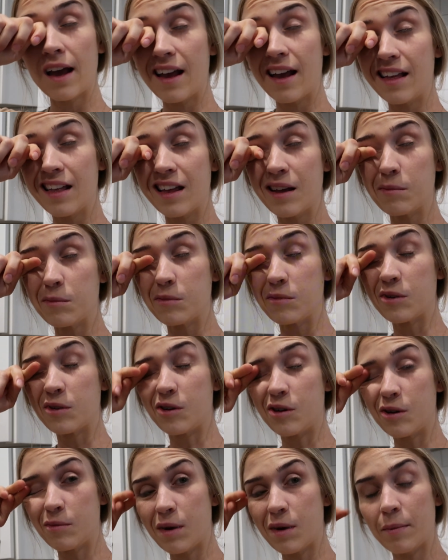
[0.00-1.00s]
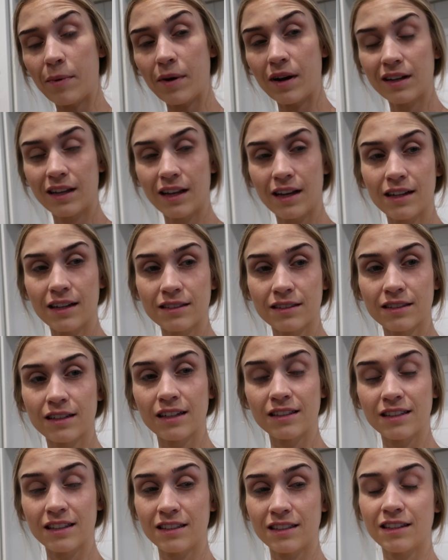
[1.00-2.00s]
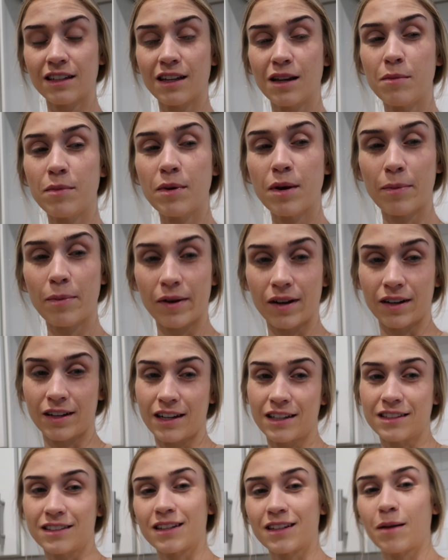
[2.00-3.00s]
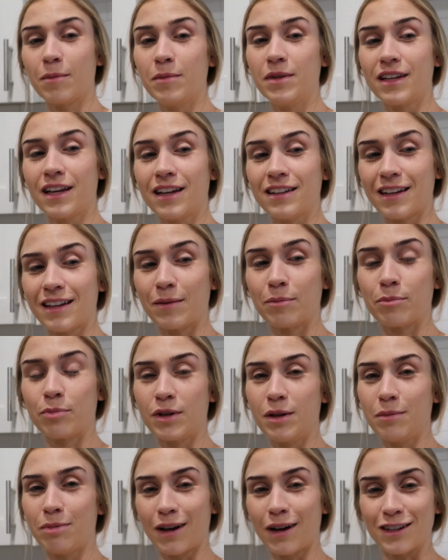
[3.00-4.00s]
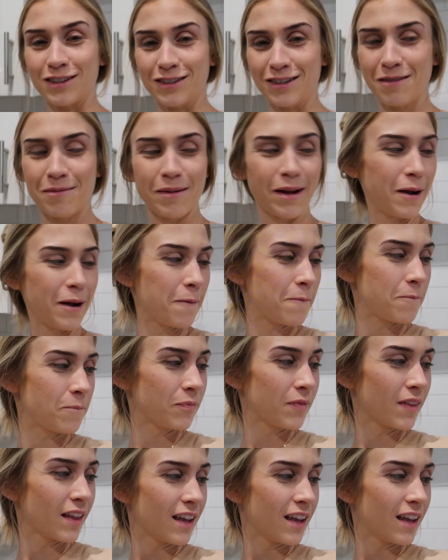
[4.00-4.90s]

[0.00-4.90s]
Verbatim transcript: and um, record my podcast because this is gonna be a podcast that I'm gonna get like pretty passionate about.